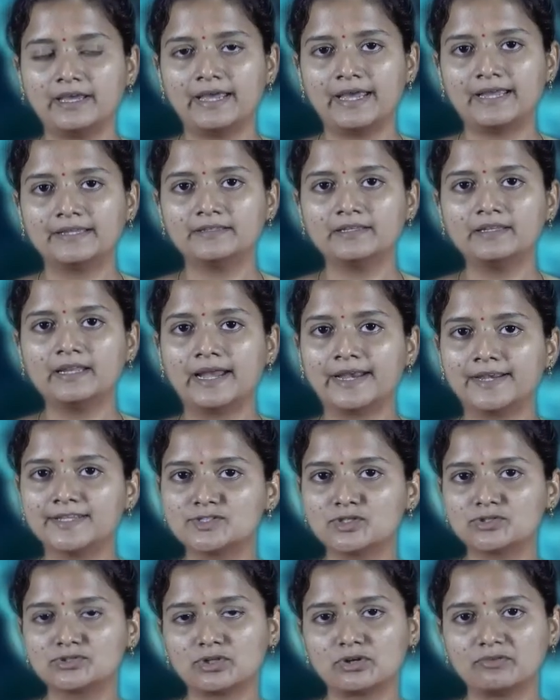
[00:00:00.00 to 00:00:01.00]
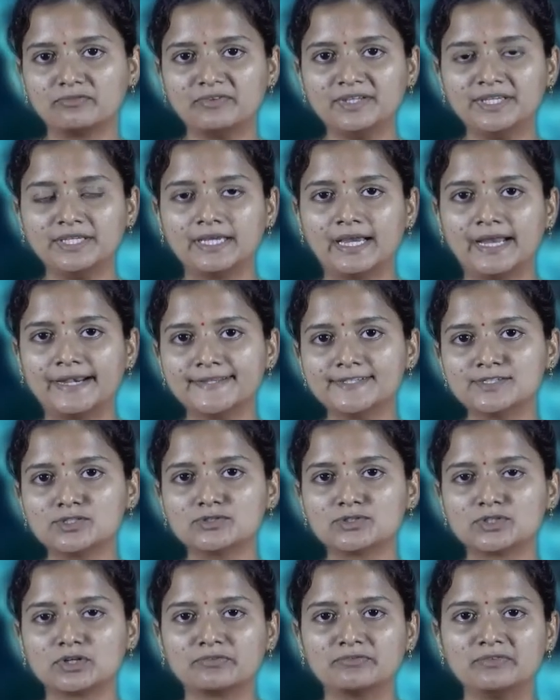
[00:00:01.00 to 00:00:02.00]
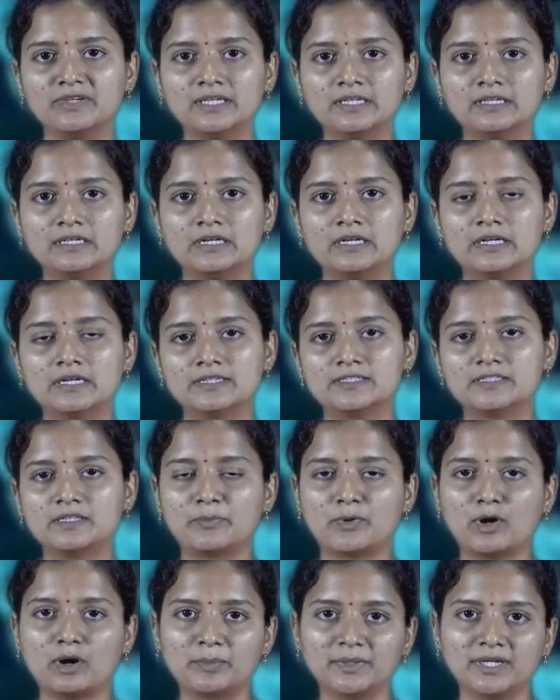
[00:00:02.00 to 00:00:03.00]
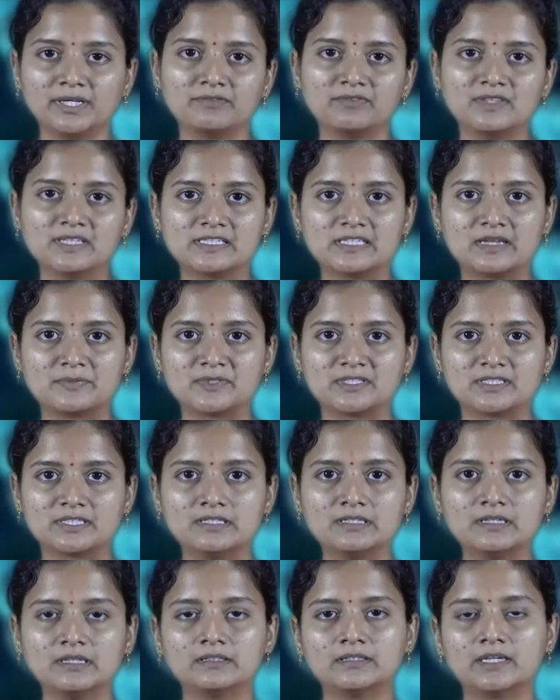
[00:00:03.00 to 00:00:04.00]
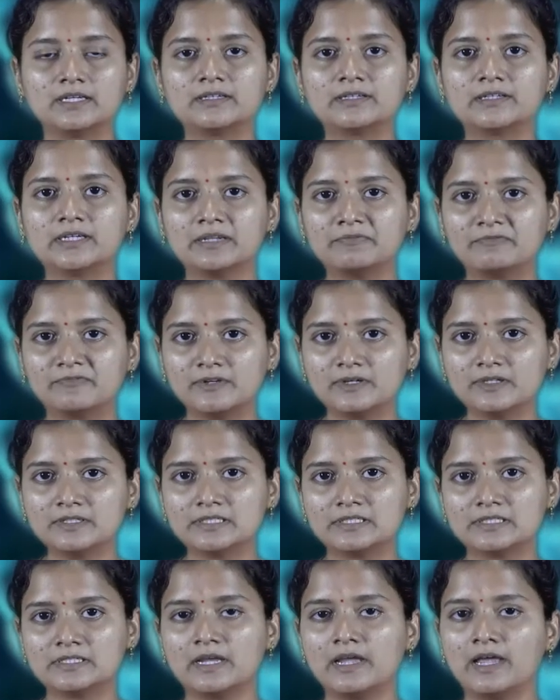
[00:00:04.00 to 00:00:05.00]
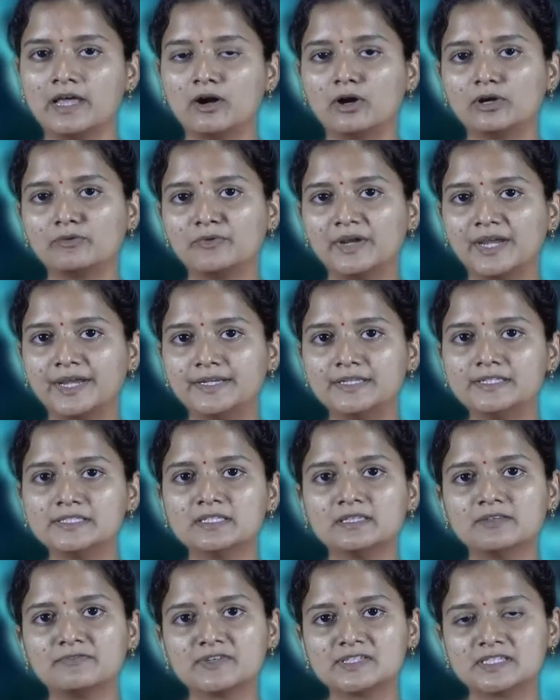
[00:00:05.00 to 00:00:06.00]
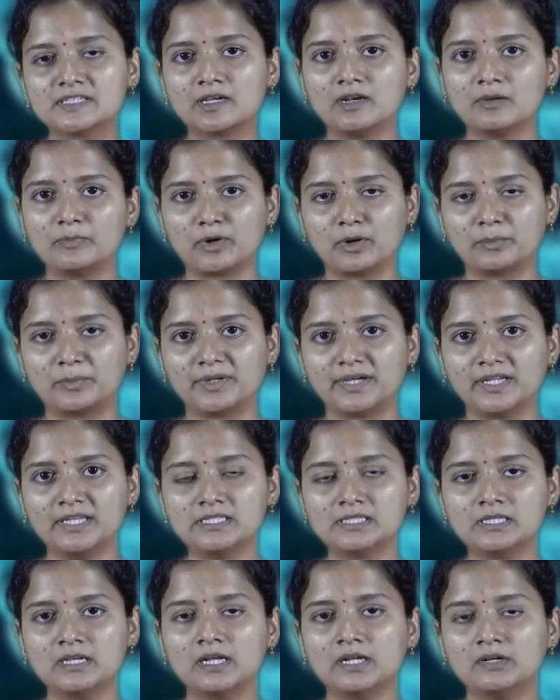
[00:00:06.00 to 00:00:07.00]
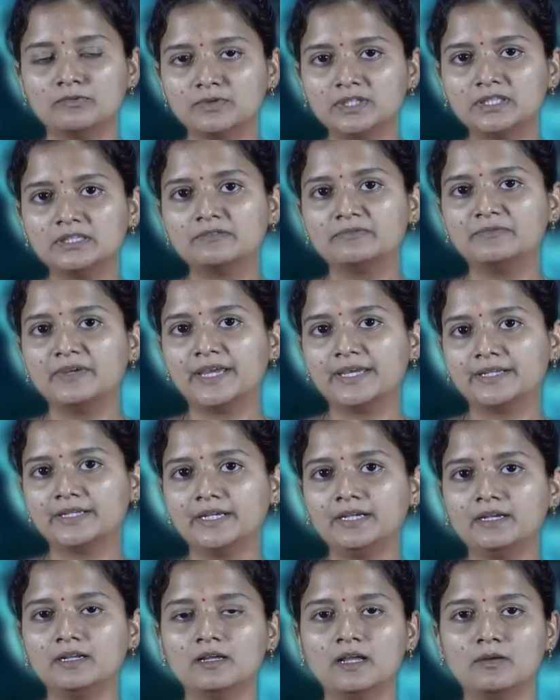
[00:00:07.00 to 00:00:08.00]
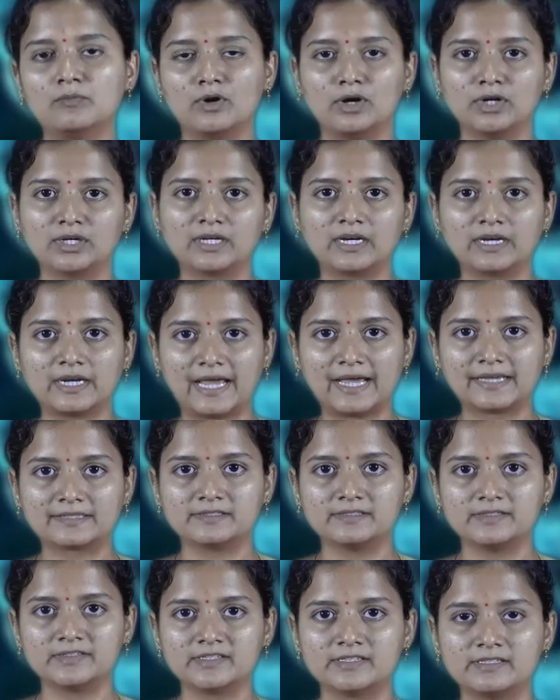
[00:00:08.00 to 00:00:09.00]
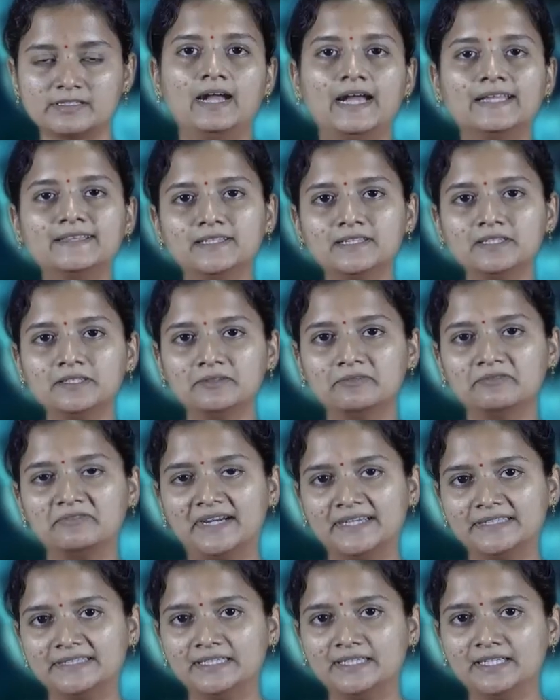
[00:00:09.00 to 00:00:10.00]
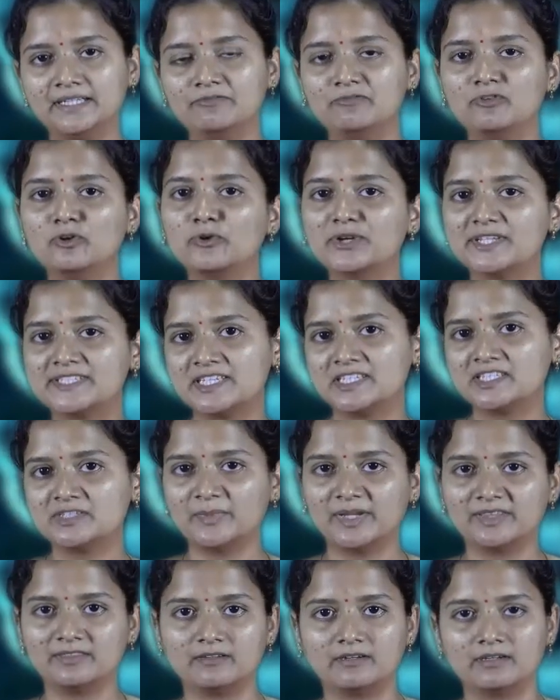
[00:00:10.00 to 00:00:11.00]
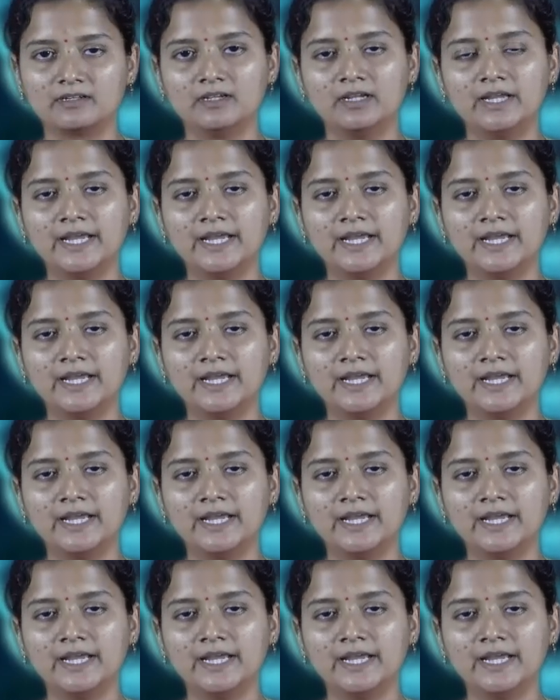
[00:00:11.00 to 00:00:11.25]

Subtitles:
And then anisotropy. Anisotropy is the property of the substance that differs or varies in the physical properties with varied molecular axis. And then finally fluorescence method.